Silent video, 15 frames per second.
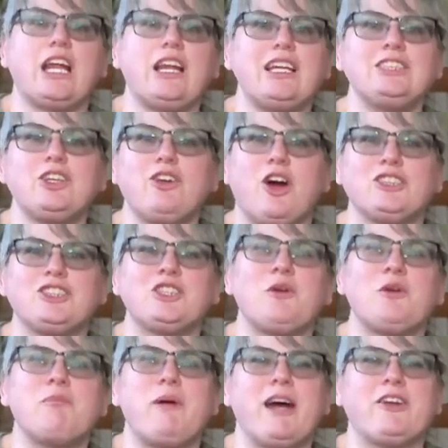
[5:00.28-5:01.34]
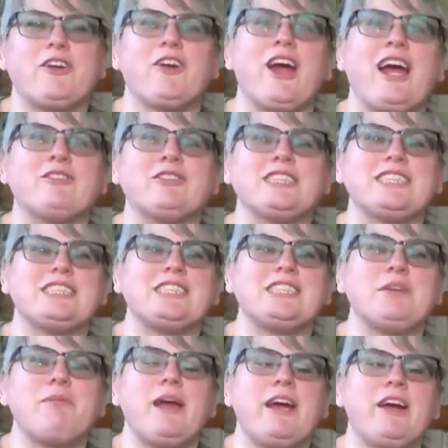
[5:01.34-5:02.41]
Shetlands are also better at
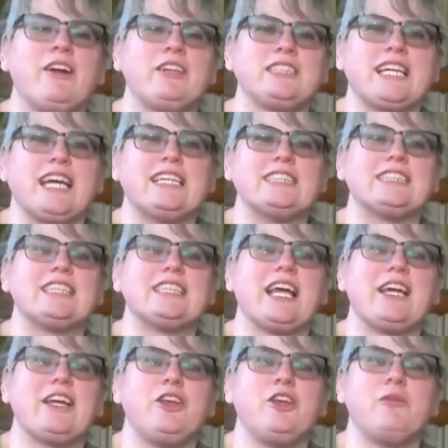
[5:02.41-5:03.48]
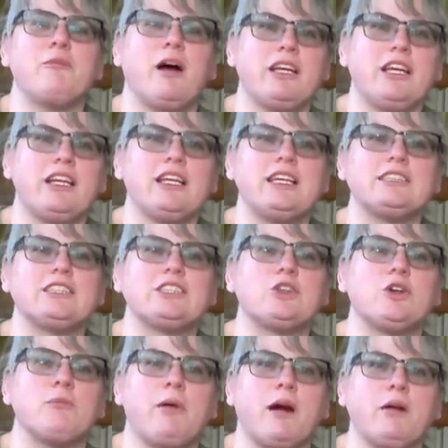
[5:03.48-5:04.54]
resisting parasites like Haemonchus
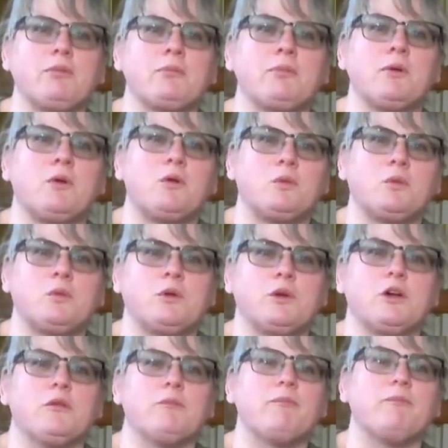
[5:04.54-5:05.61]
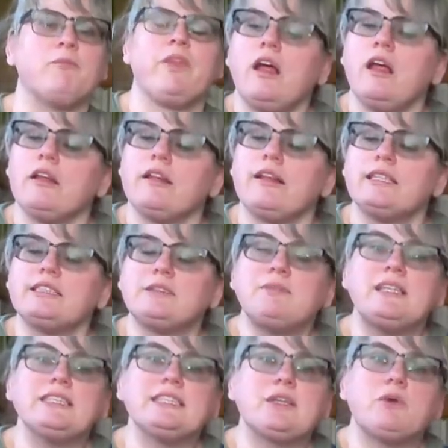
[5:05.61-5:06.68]
or barber pole worm. This
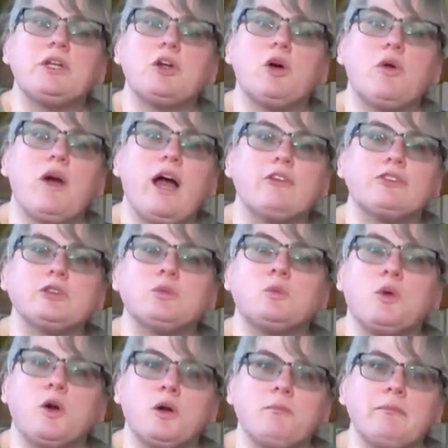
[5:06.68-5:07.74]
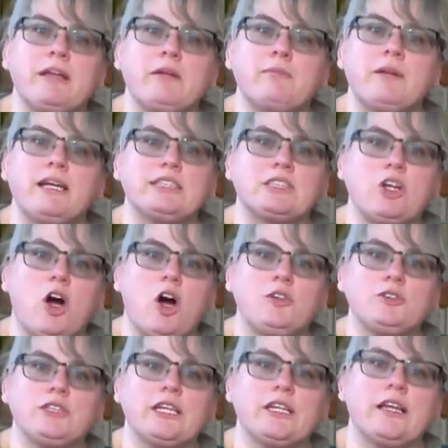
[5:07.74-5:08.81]
means that we don't have to worm them as
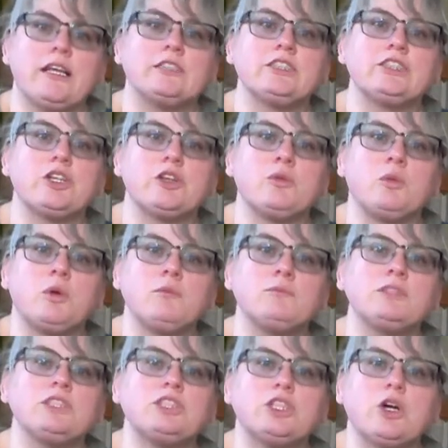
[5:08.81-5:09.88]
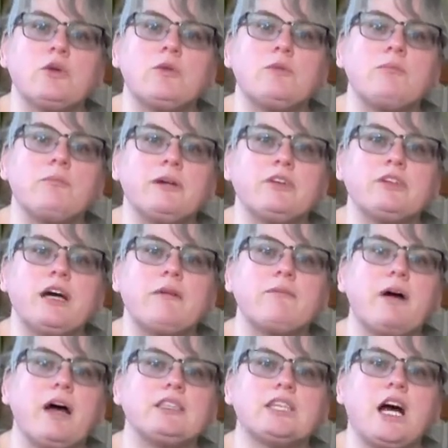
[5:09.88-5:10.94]
often, so the worms don't build
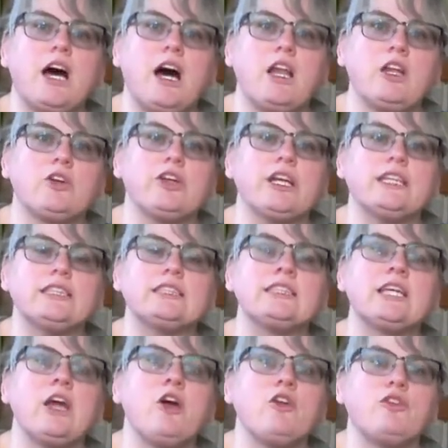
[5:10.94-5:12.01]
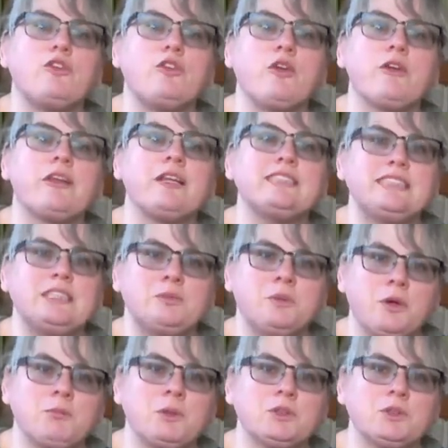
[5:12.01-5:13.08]
up a tolerance for the
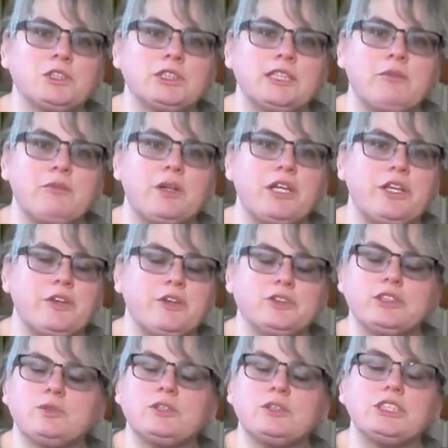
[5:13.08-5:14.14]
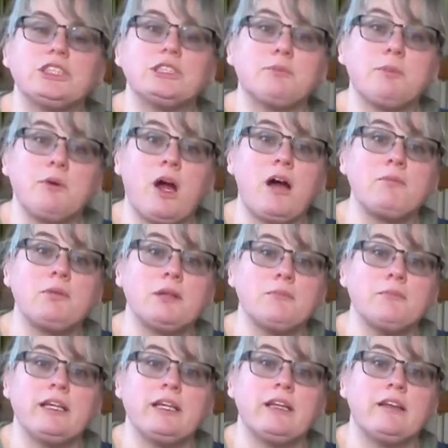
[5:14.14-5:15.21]
dewormers that we use, which is a
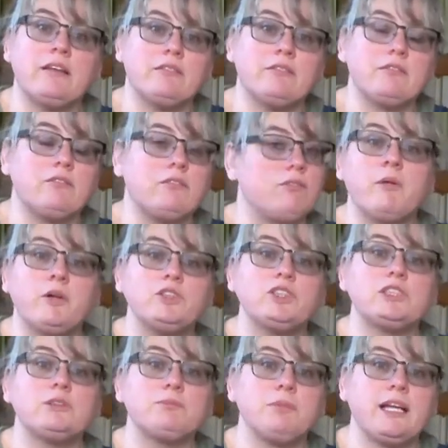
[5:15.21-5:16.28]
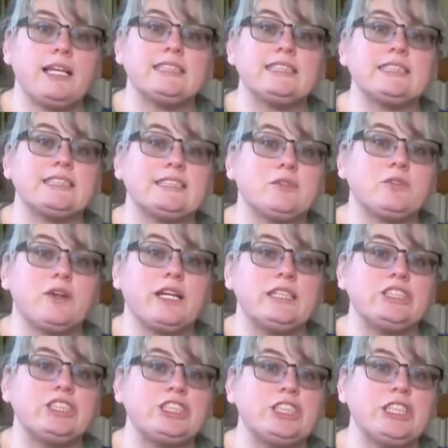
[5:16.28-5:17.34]
problem in most places that
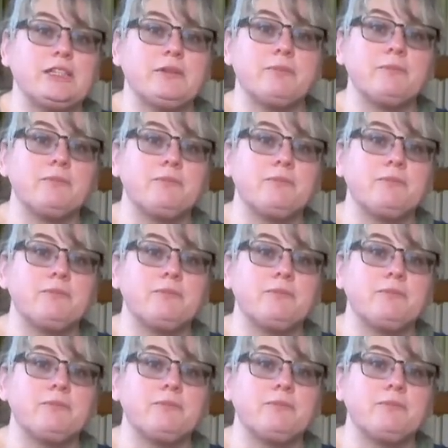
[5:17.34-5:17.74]
raise sheep.